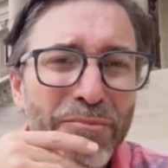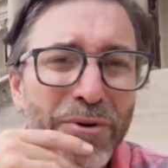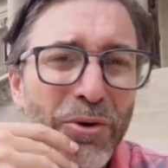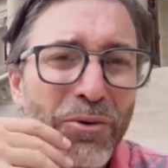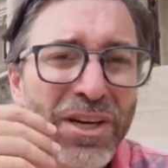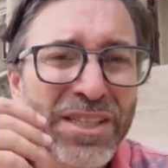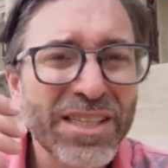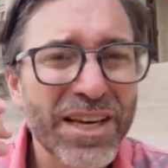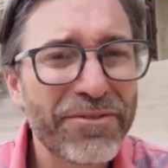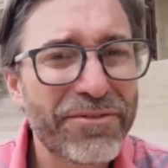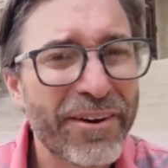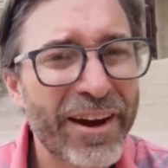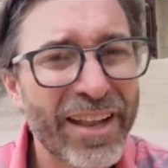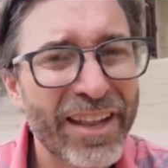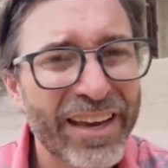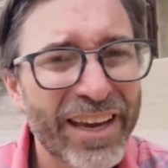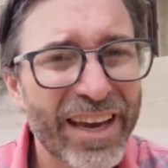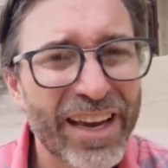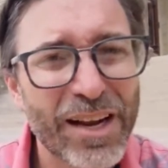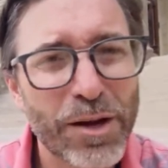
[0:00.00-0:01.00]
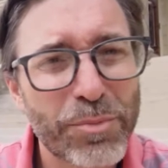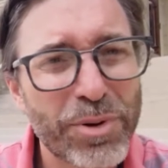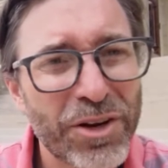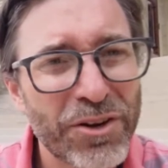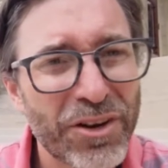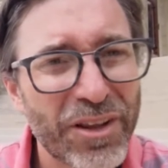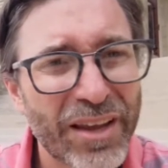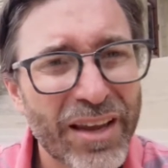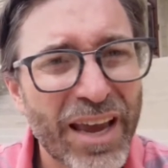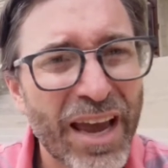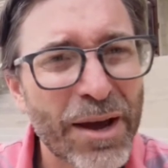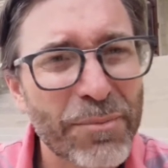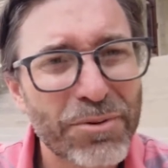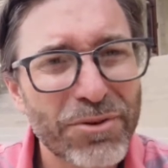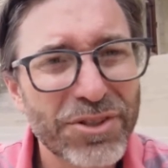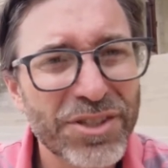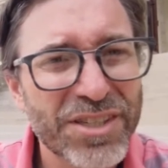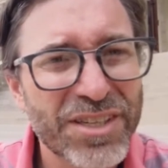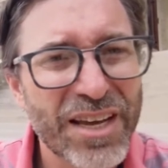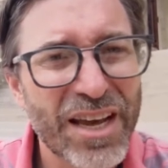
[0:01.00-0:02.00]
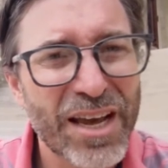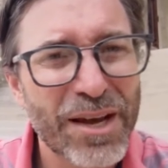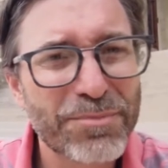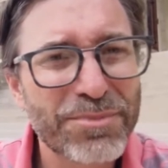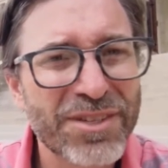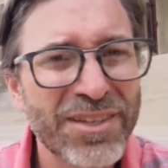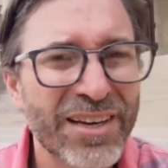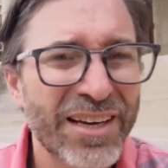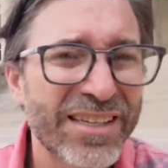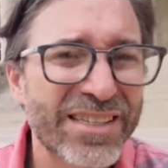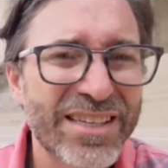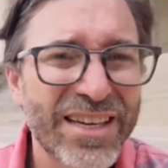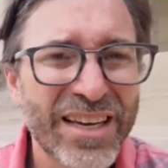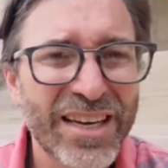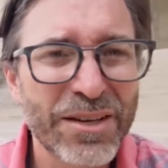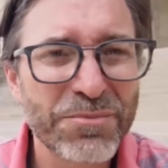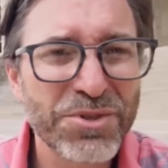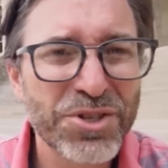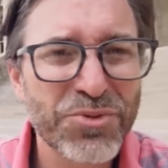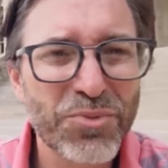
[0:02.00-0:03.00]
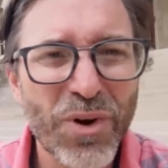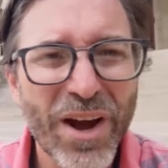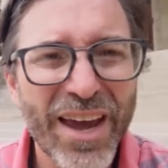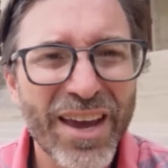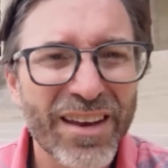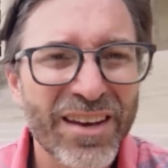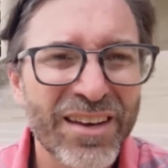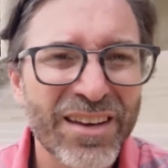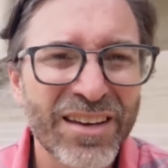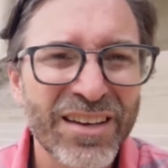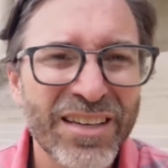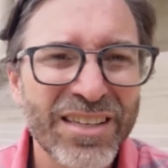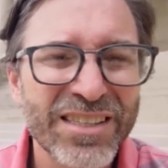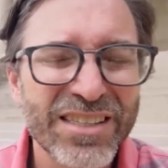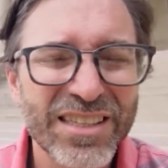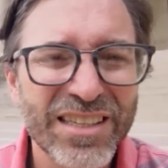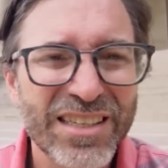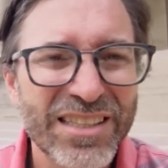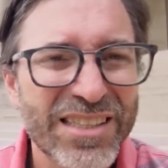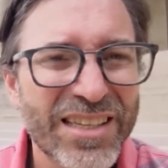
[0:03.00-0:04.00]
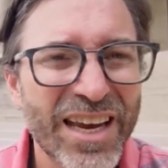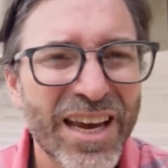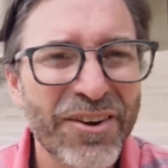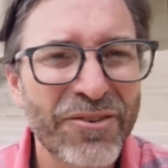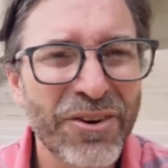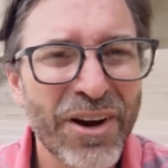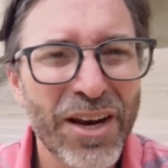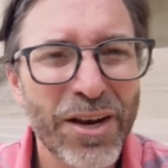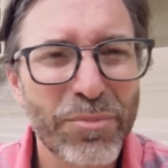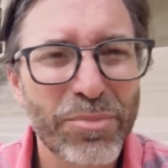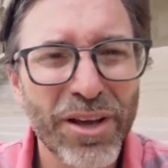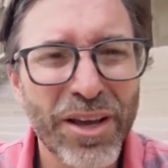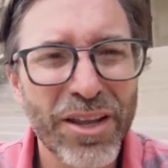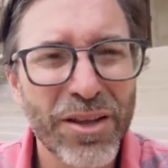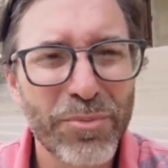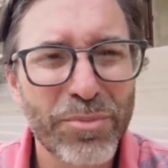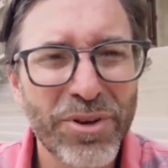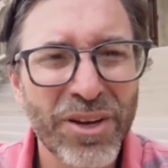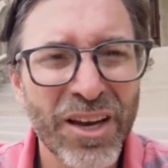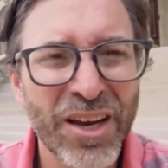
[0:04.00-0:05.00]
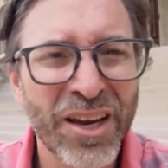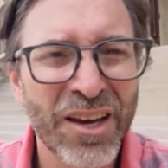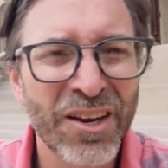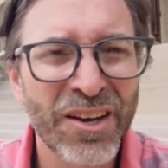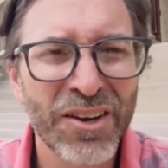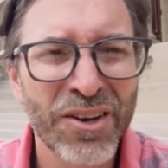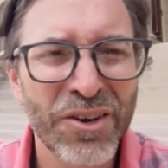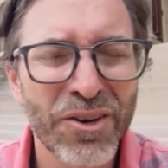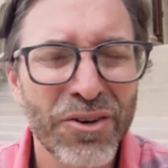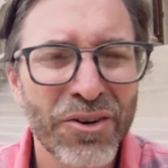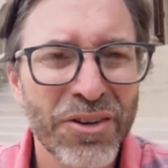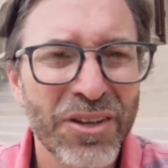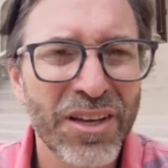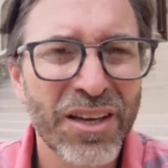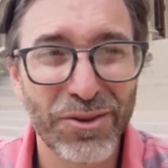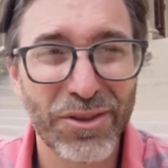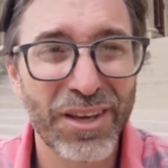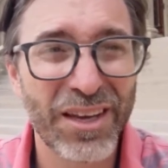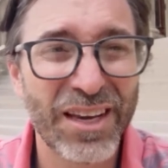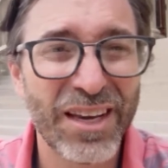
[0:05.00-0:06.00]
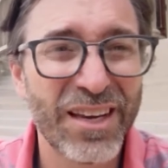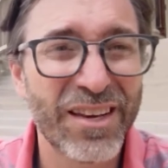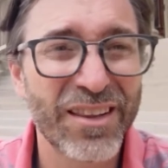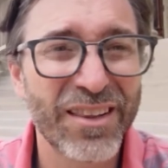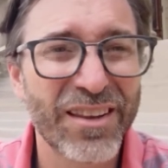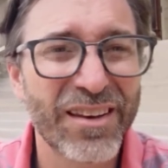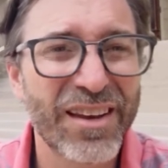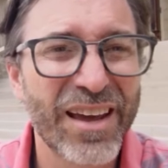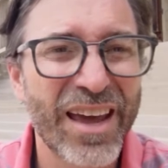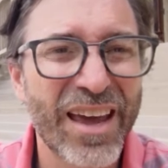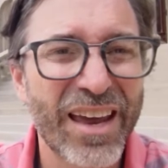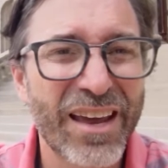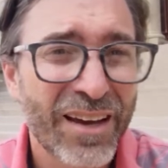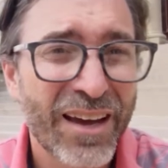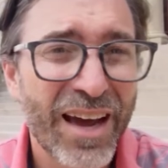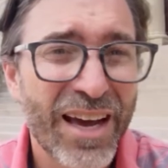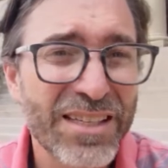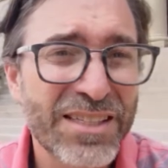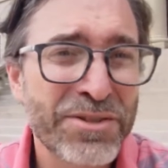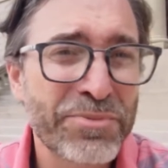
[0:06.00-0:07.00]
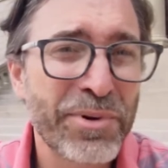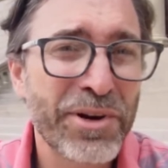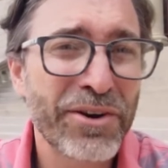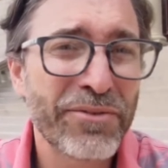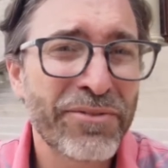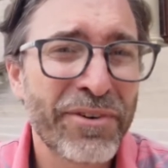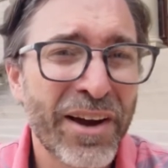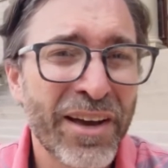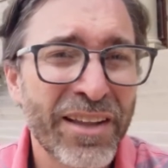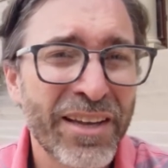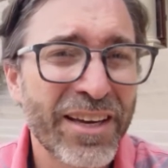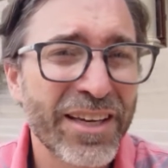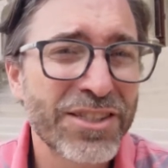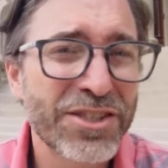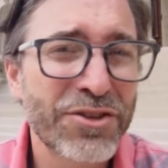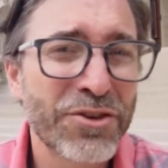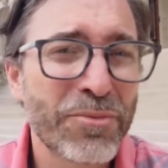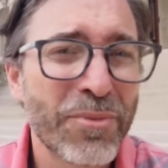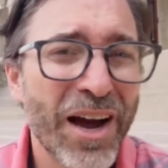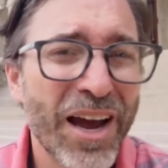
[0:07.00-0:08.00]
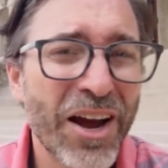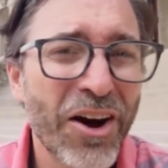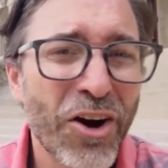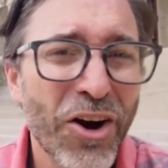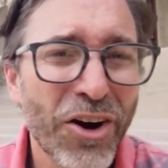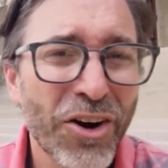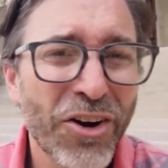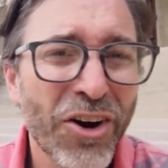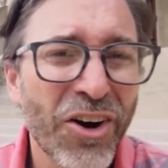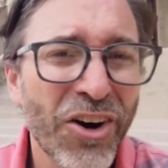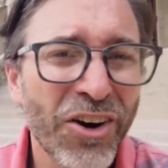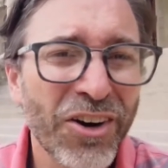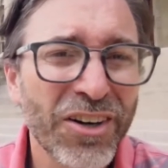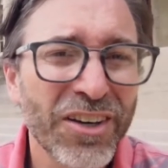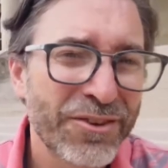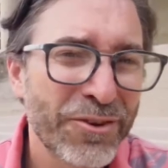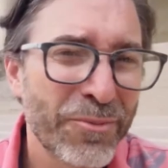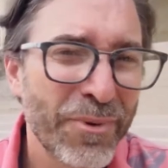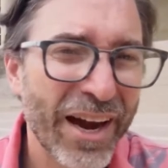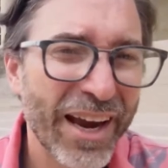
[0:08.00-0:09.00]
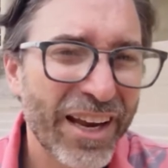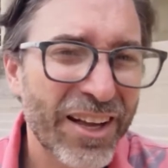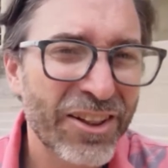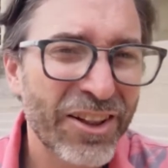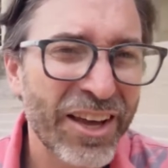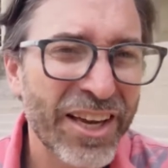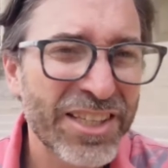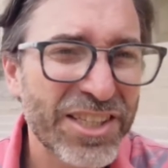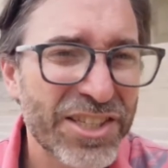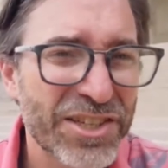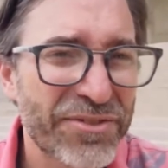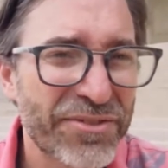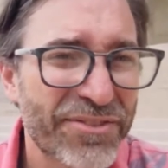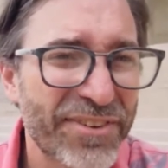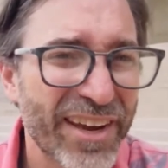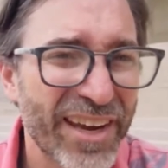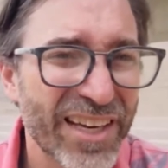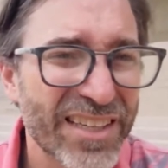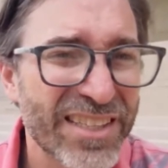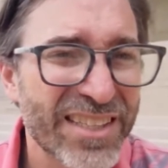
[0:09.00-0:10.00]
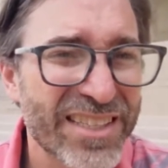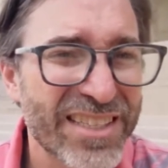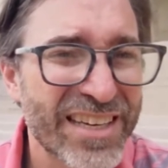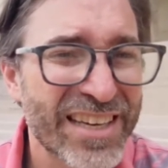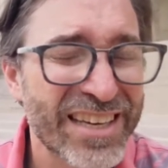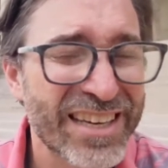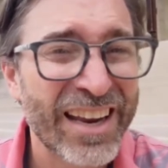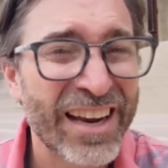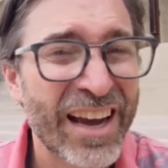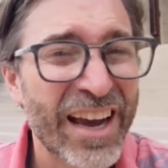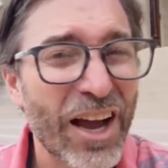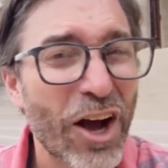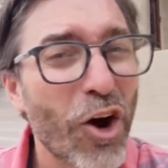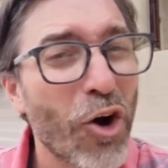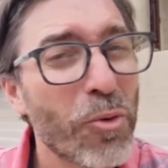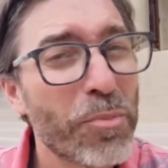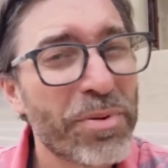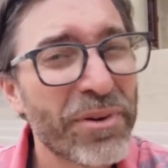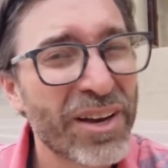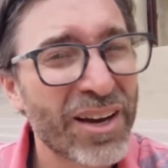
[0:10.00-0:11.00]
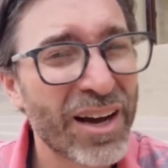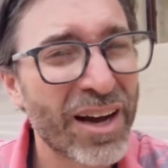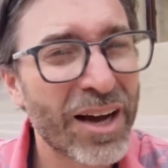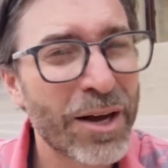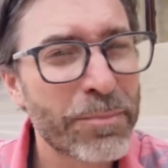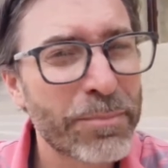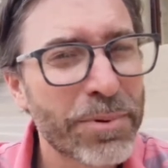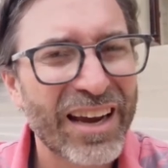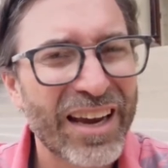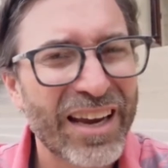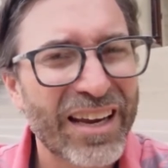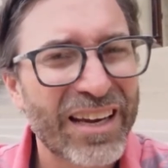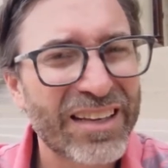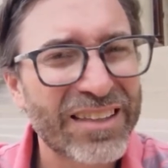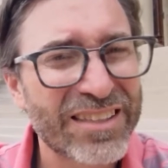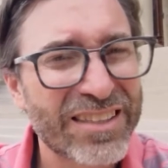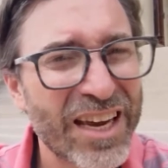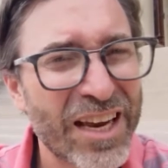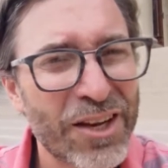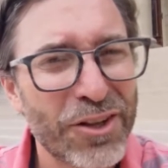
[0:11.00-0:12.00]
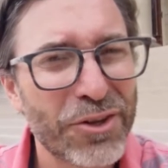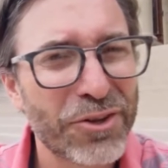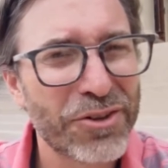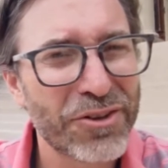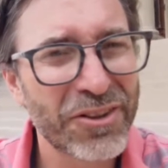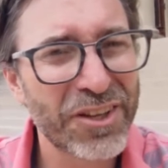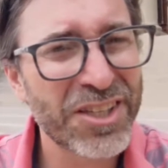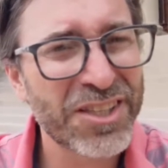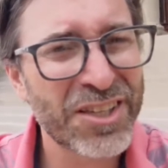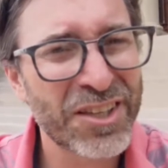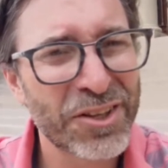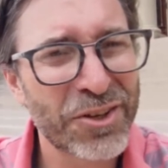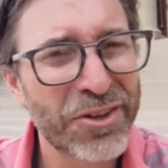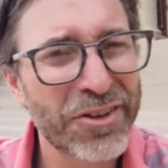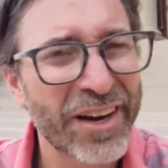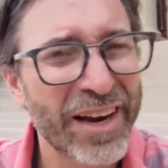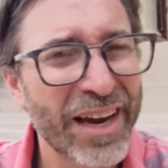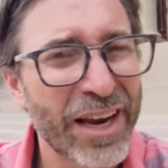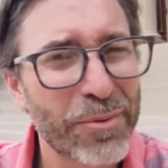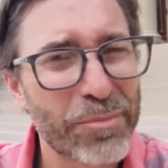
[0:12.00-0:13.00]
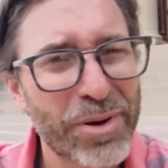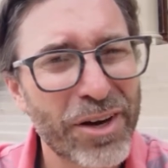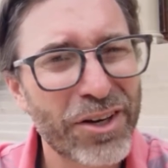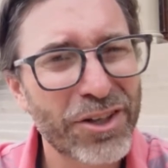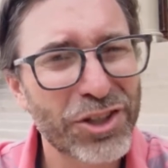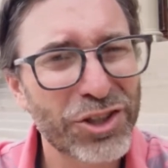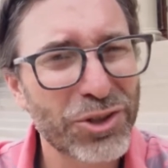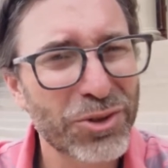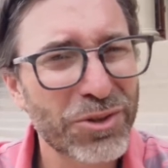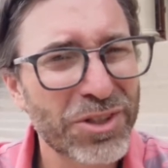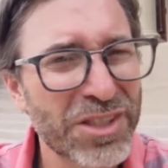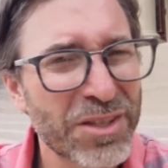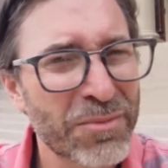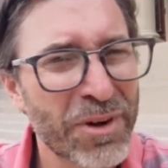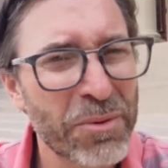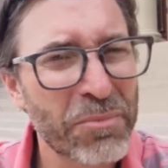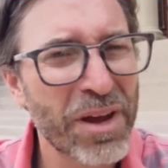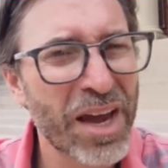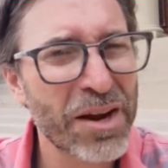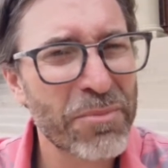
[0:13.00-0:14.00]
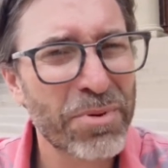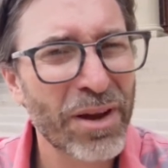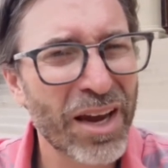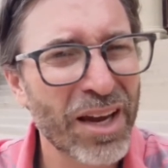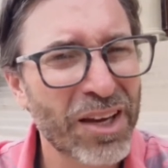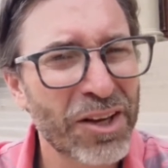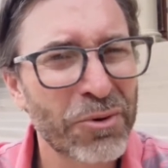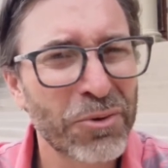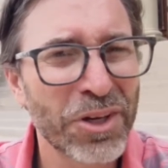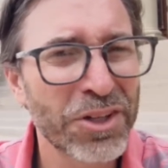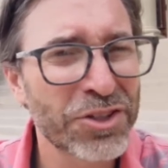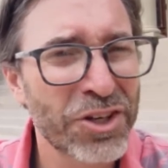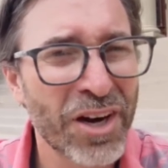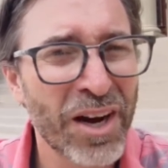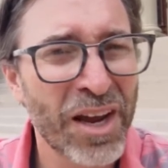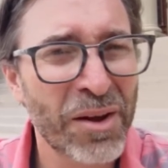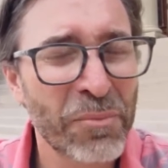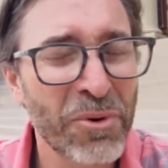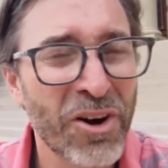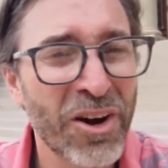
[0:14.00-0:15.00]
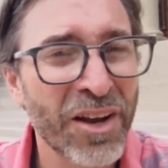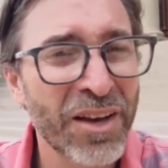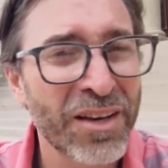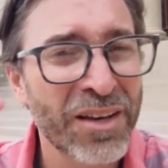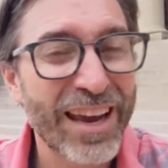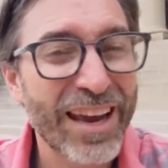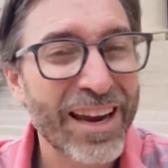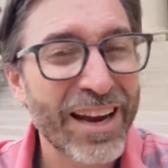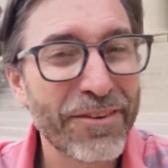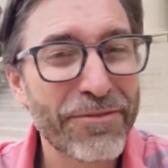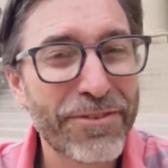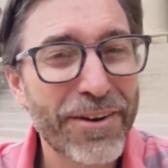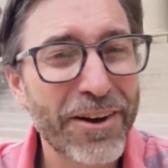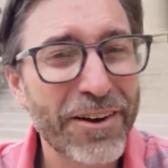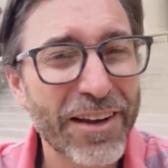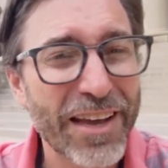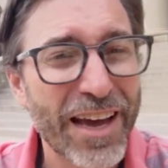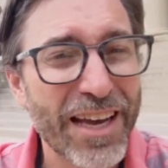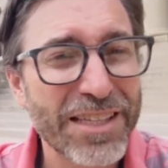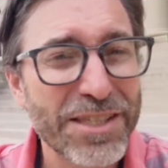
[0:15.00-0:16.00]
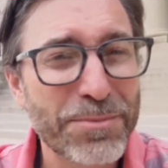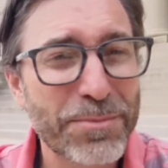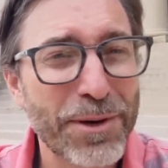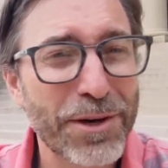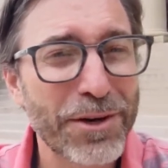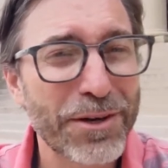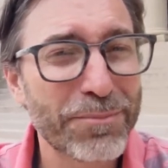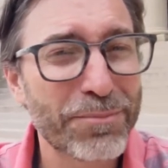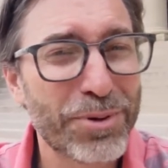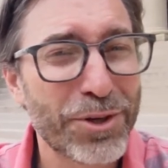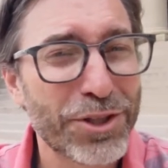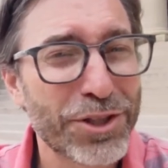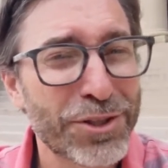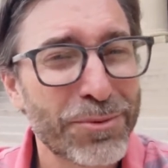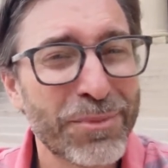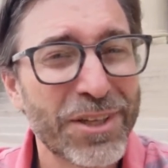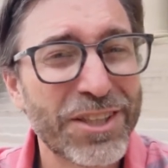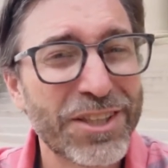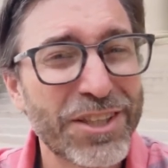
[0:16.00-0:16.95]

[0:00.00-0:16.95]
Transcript: But once I finally get up here to the Capitol steps and I see him sweating and he's he's getting ready to play the piano and through the heat of the day, God's spirit finally gets through my hard heart, through my clenched fist, and I open up. I say to Luther, "Listen, Luther, I got a pair of shorts in my backpack. You want to try them on?" And I felt God's spirit pushing me